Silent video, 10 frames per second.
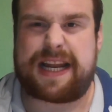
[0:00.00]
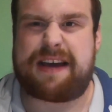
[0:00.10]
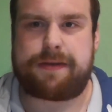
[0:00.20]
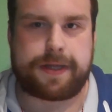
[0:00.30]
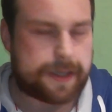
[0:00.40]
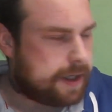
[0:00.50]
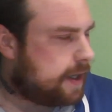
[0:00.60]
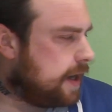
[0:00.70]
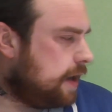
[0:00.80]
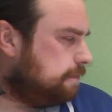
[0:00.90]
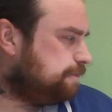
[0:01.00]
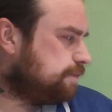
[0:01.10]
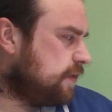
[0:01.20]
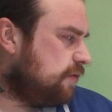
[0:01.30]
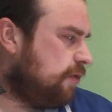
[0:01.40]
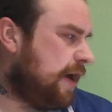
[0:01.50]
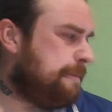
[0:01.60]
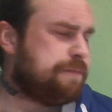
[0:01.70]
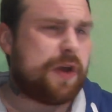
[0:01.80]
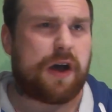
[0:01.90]
Lovely. Right,
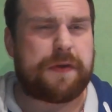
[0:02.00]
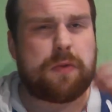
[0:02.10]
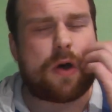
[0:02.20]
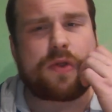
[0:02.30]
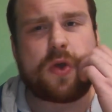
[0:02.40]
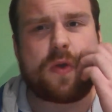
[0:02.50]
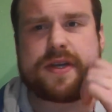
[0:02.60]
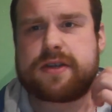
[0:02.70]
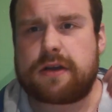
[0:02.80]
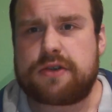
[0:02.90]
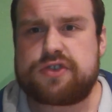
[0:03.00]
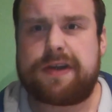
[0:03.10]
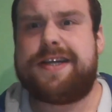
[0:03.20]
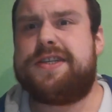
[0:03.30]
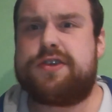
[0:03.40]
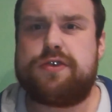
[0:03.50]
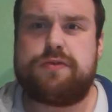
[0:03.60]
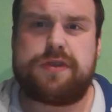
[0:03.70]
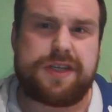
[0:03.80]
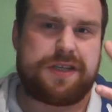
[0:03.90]
I think what I'll do is I'll go straight
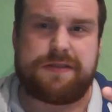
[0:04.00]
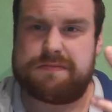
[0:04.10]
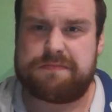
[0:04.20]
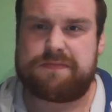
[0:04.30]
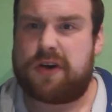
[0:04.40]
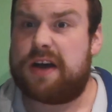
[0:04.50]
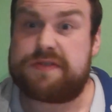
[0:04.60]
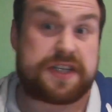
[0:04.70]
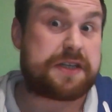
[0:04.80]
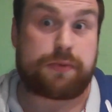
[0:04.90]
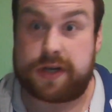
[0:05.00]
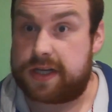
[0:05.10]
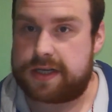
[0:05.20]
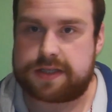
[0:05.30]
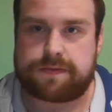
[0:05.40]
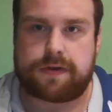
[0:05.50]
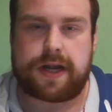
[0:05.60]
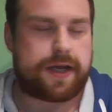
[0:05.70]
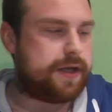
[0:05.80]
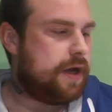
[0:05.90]
into the 5-6 point hit list for an
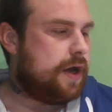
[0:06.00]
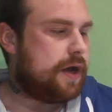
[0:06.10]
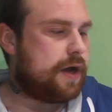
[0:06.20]
80,